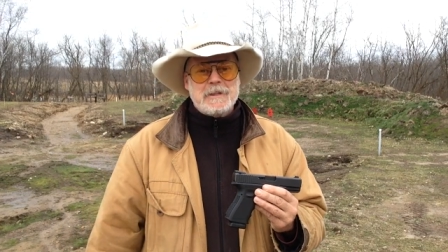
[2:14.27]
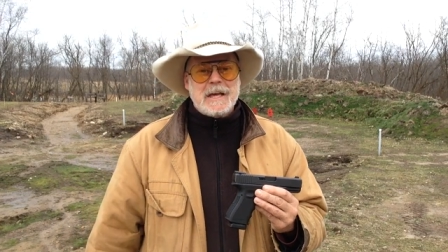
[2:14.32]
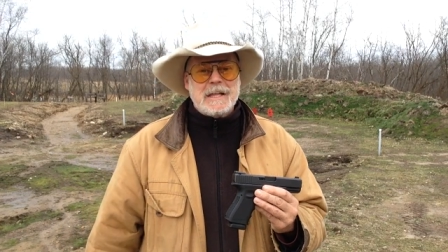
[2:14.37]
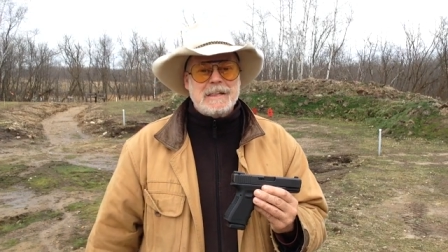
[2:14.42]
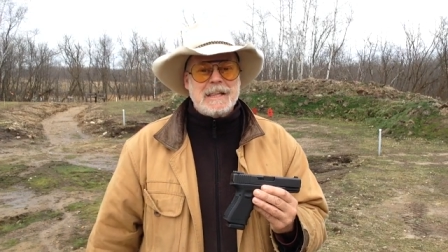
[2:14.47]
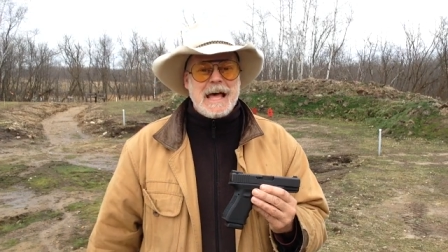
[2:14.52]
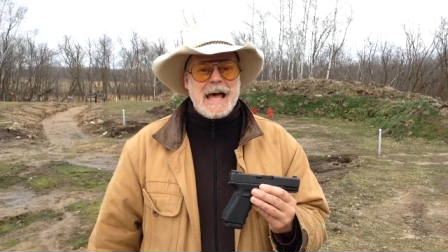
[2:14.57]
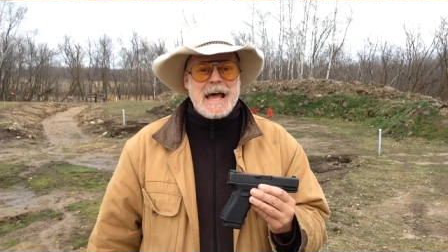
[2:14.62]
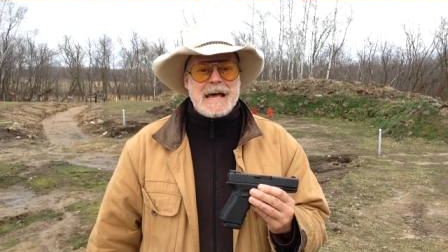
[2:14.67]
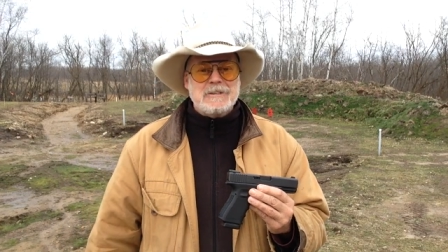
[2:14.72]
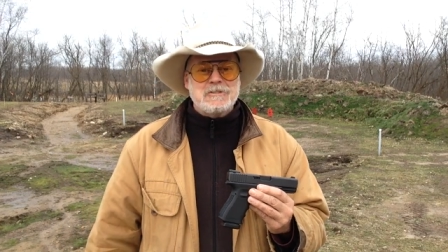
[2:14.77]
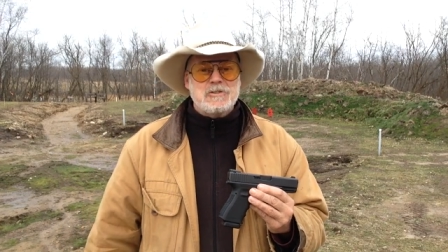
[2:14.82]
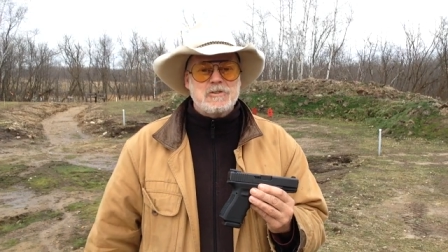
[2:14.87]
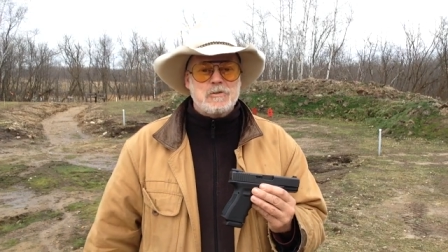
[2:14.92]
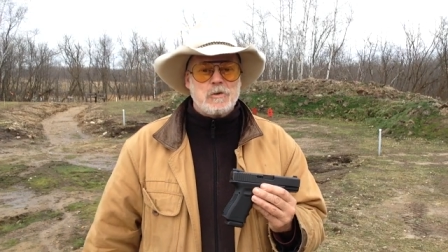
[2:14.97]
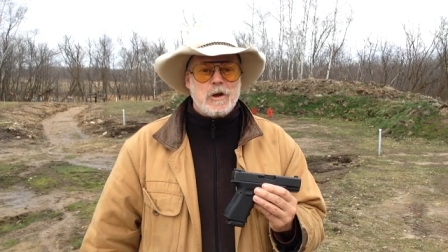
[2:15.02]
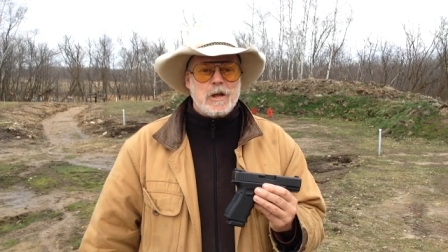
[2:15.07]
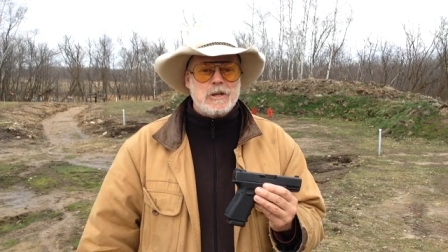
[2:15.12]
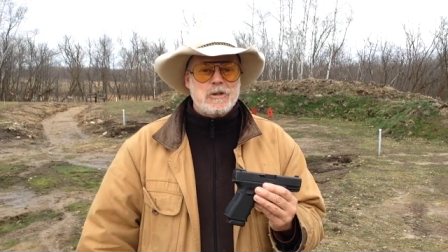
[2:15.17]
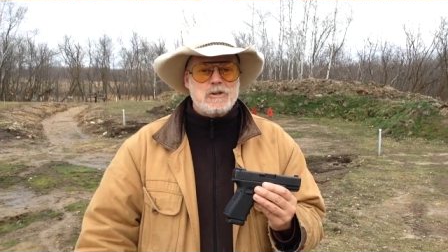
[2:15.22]
on that last
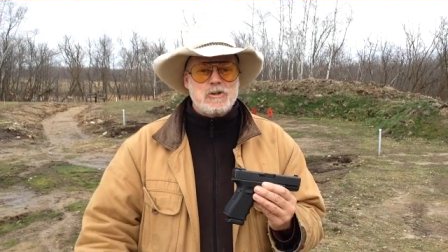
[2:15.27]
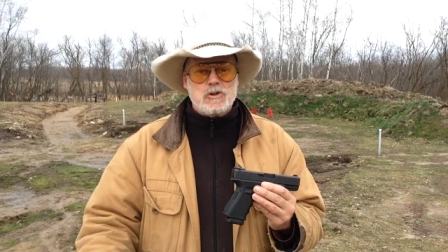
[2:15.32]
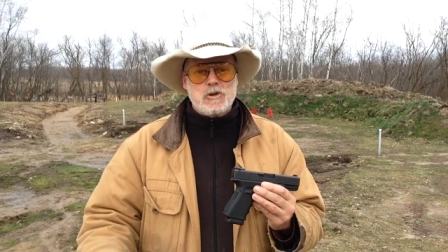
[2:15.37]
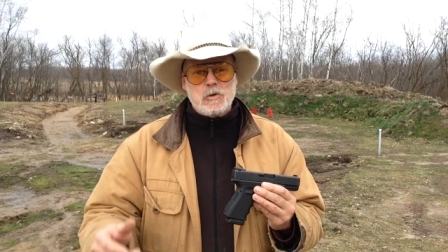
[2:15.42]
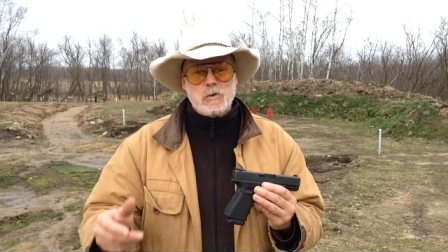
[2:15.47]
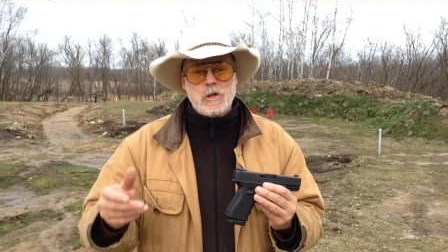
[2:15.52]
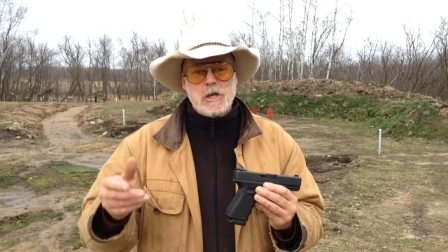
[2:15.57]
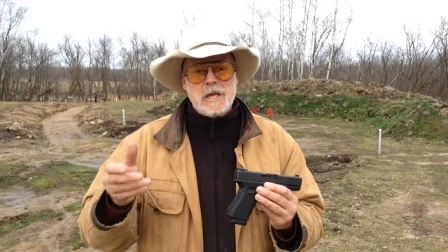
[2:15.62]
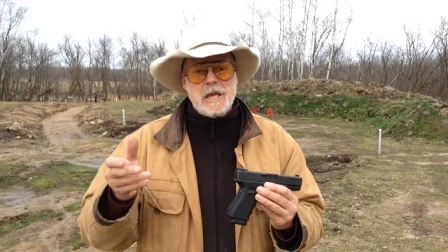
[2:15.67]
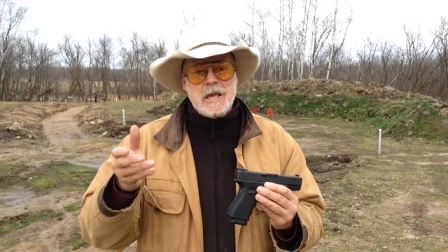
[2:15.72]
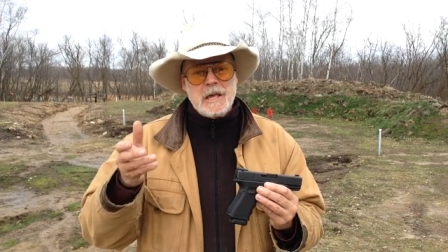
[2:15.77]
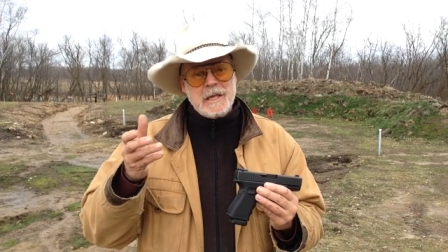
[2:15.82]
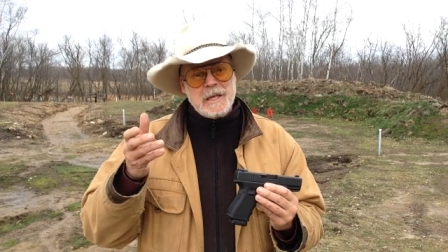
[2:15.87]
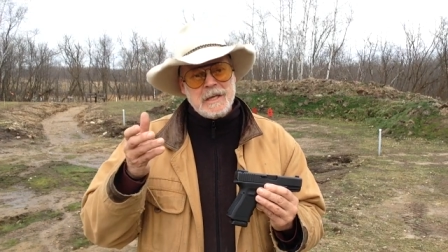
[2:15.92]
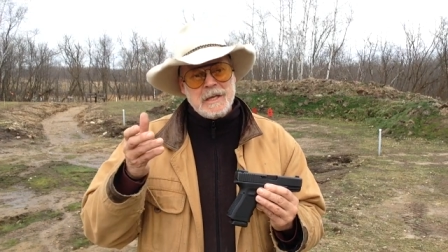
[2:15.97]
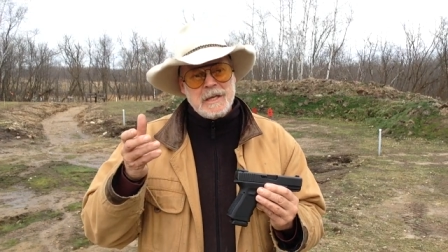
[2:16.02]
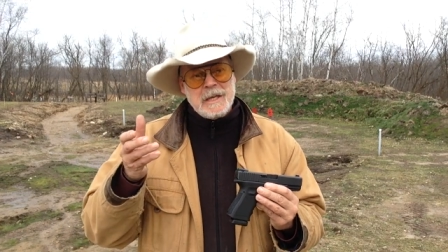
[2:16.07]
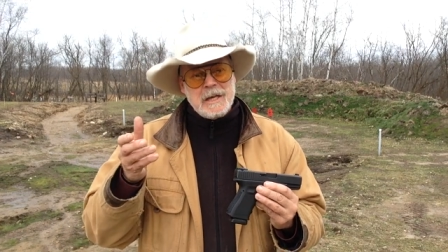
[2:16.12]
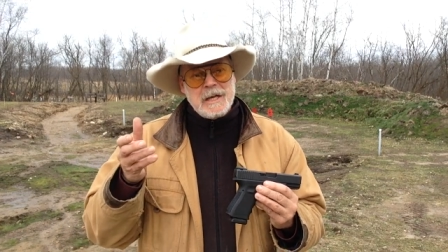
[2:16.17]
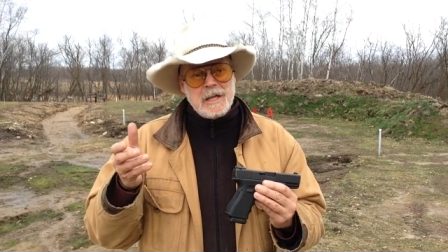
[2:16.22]
string shooting
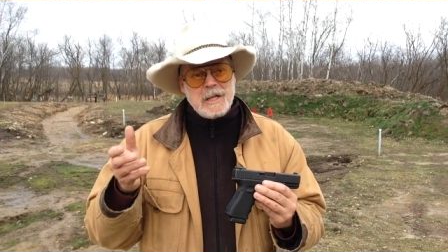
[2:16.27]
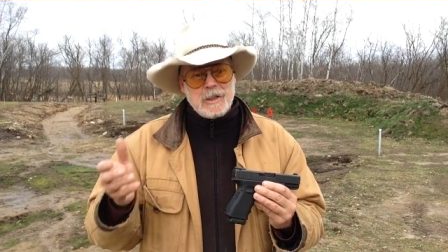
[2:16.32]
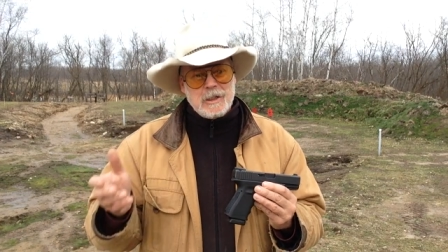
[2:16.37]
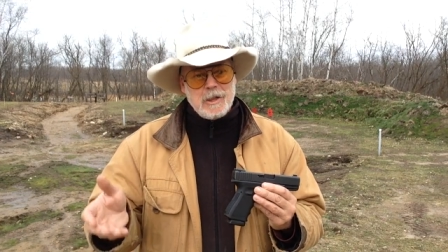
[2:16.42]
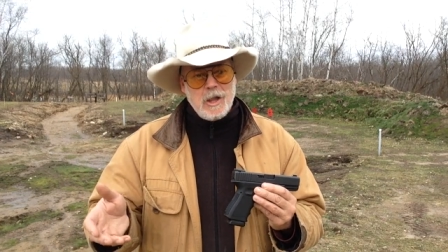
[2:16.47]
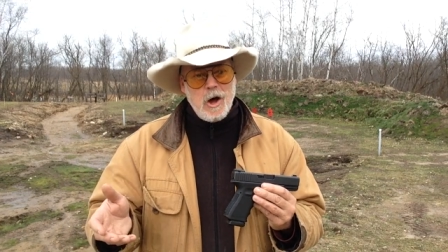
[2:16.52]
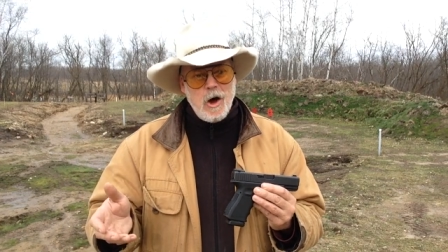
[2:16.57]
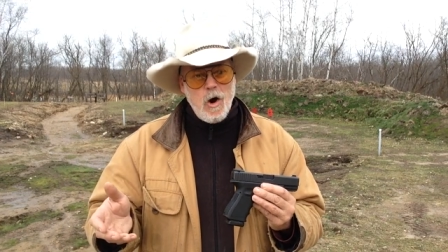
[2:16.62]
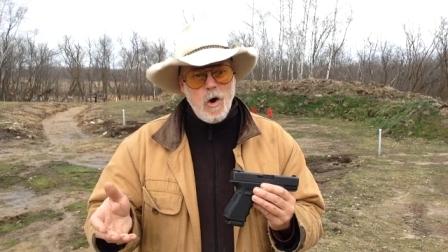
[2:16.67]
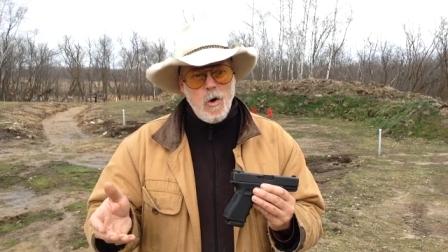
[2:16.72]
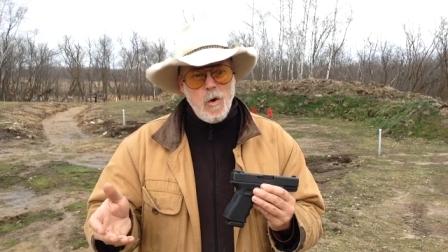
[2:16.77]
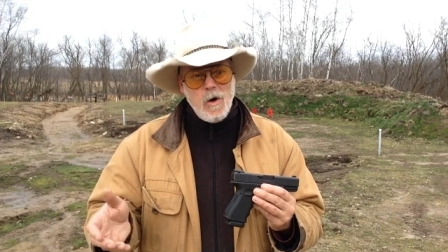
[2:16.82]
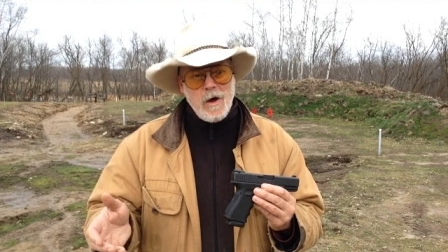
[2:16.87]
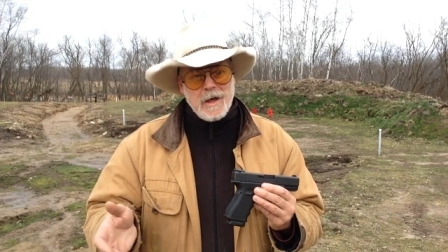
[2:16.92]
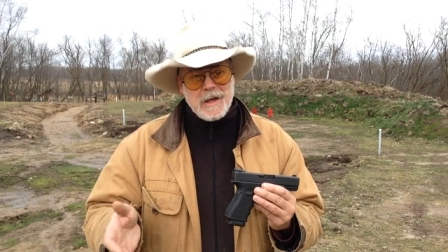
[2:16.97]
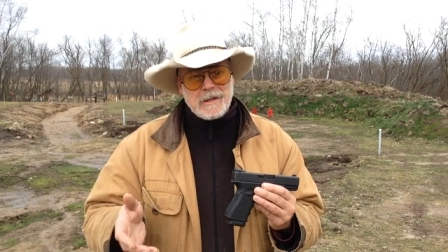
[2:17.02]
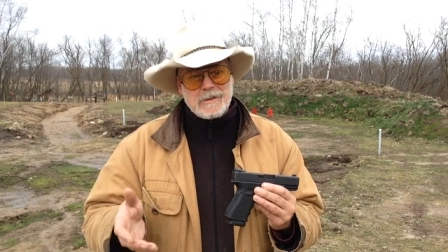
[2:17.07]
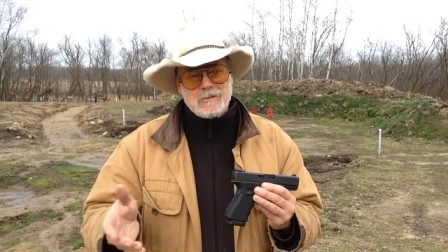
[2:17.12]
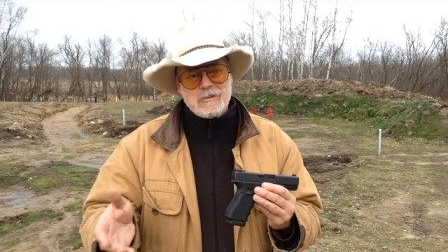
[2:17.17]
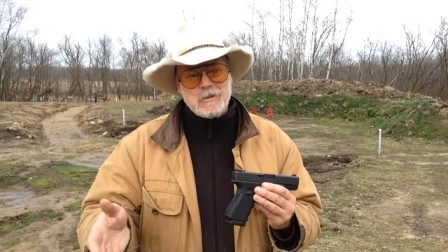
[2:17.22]

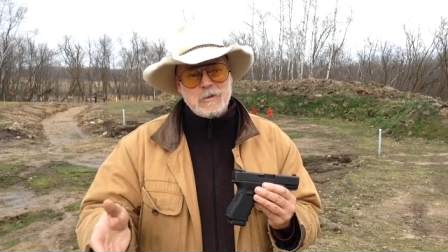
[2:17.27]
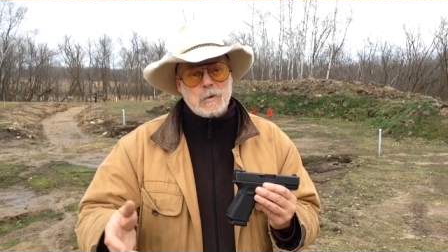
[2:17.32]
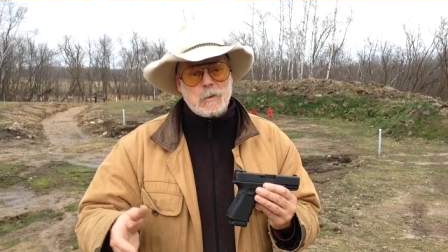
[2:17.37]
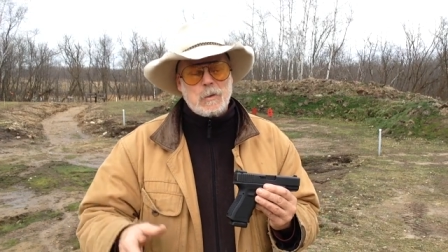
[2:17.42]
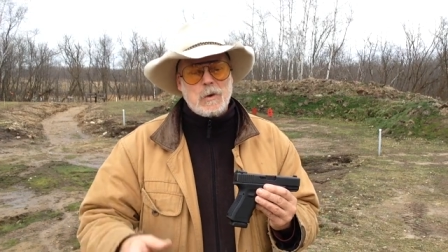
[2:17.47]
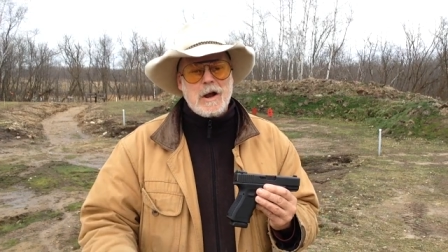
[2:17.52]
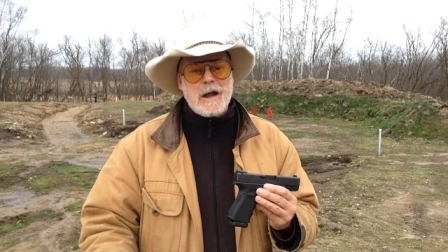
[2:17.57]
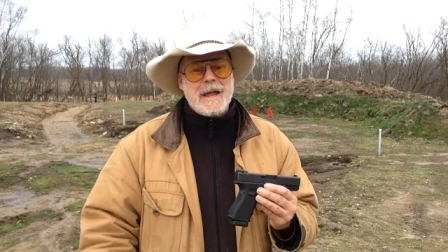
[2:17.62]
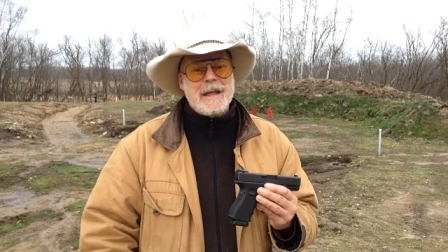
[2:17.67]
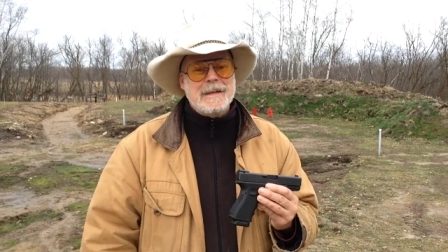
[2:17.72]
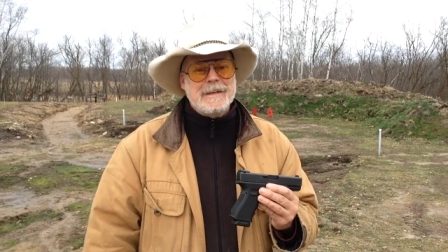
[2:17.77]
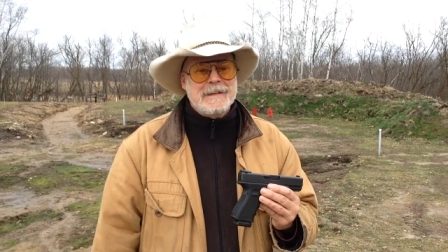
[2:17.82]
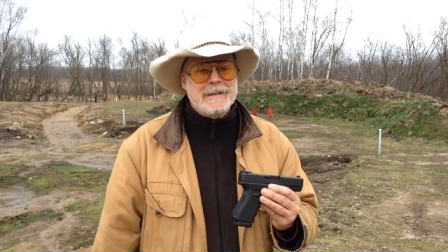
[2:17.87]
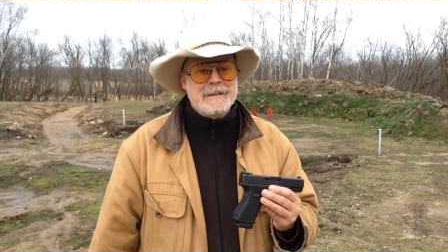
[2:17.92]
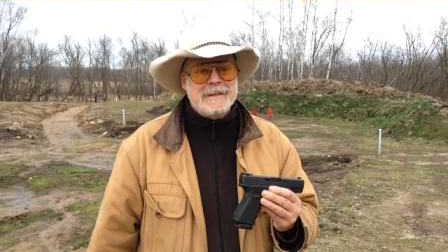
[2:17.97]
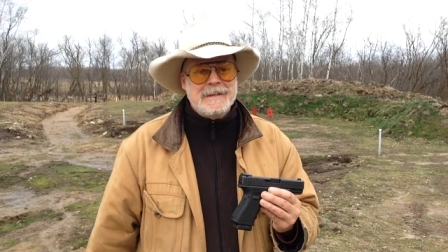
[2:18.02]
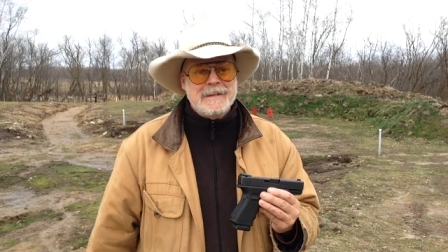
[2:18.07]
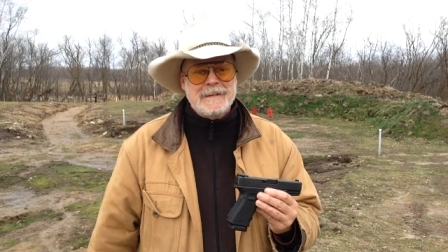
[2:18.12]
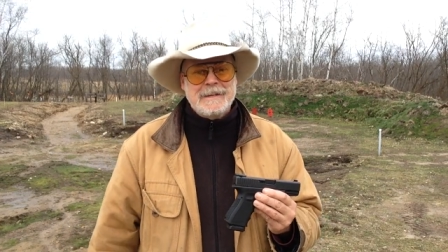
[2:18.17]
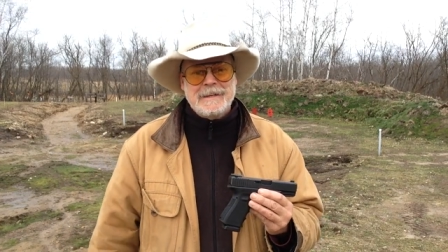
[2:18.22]
low and to the right